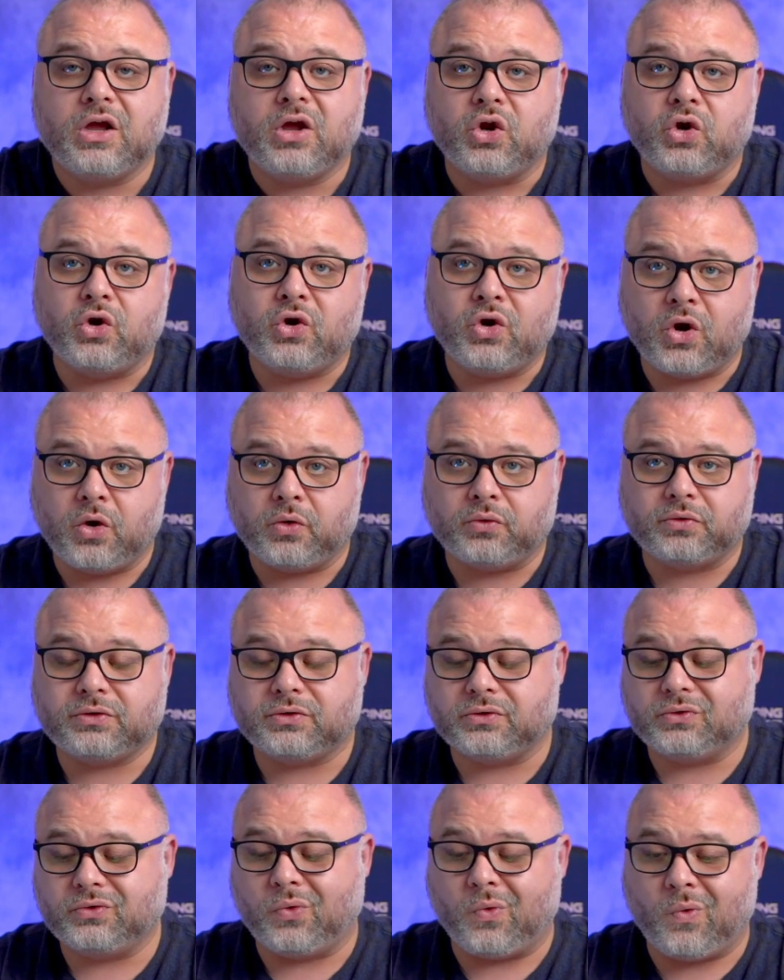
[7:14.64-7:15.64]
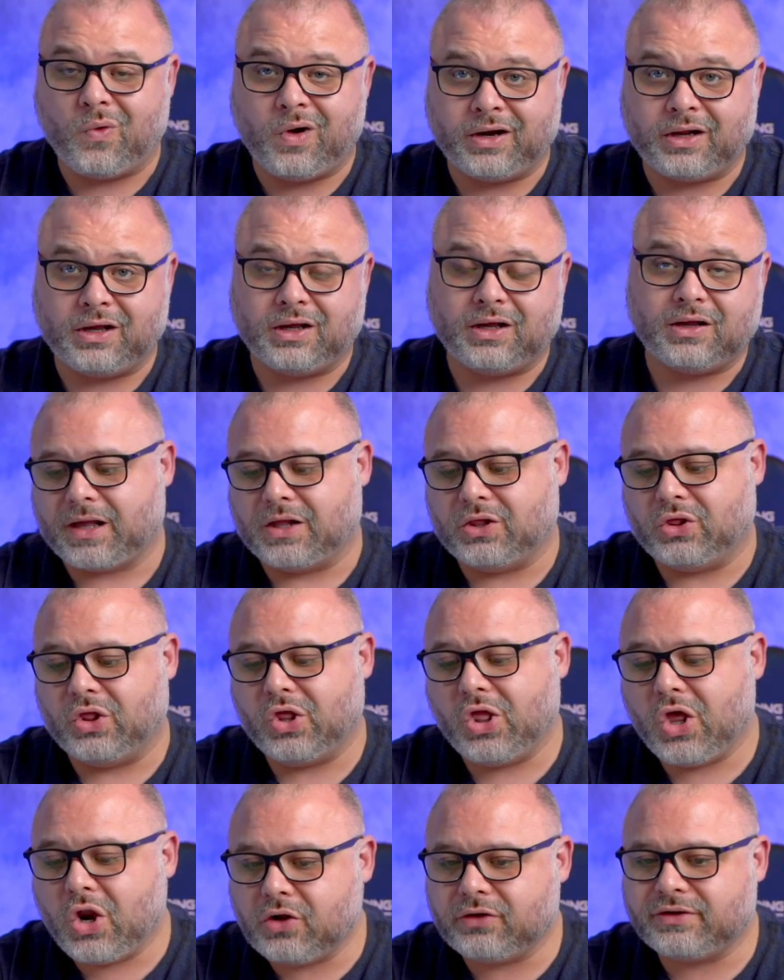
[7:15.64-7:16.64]
Note 20.
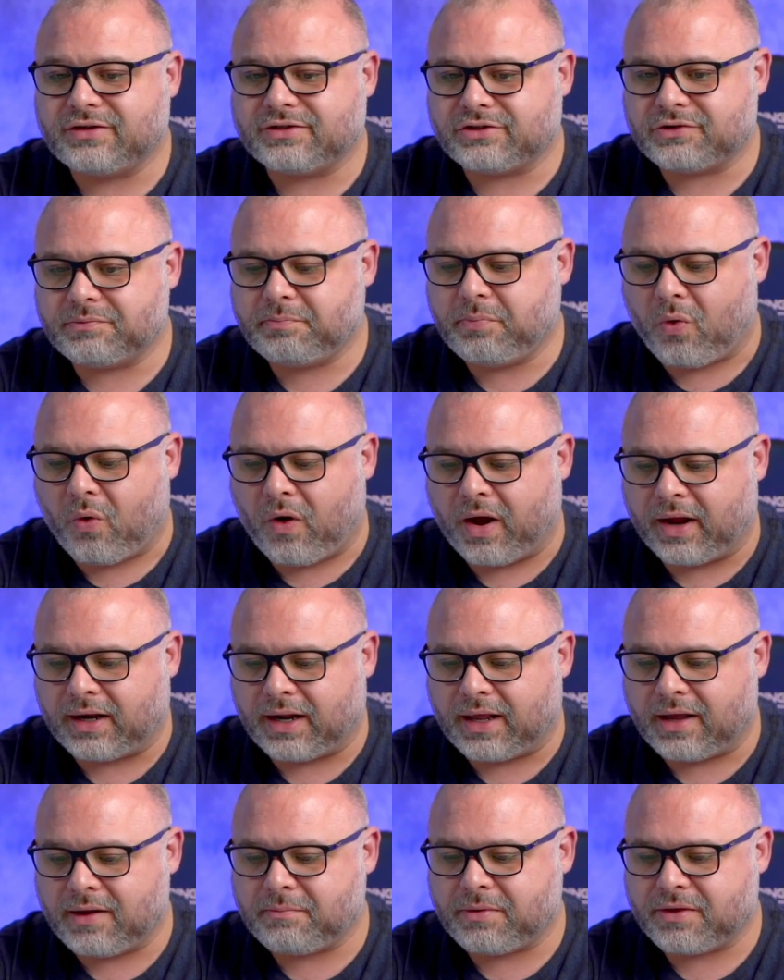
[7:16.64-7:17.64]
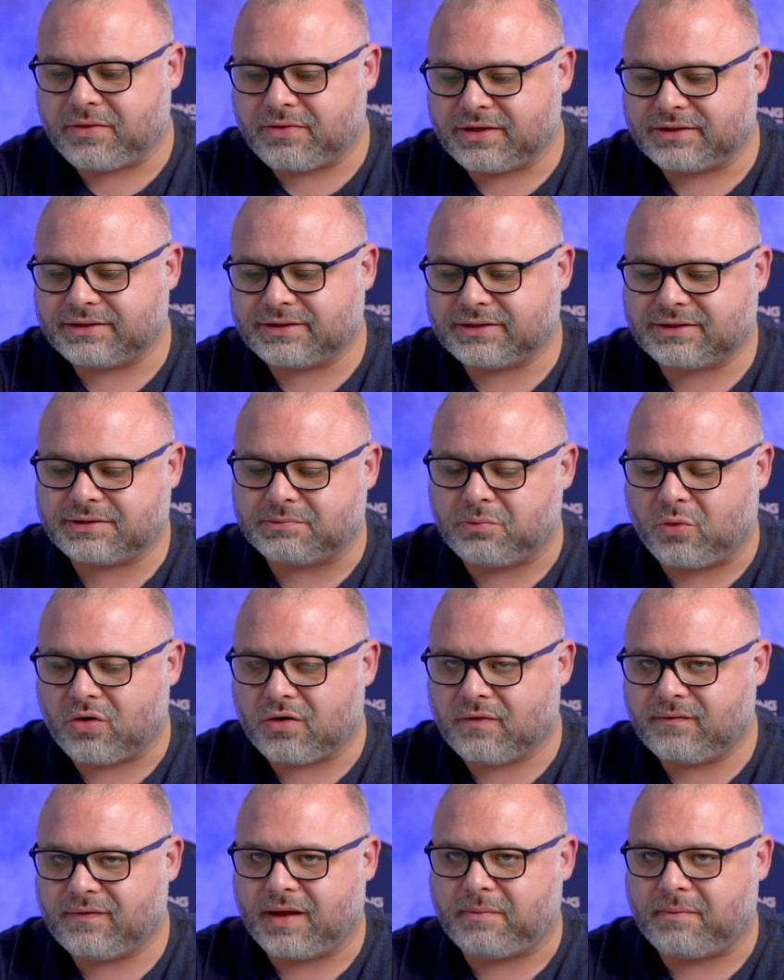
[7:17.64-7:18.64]
Little disappointing, but this is more of a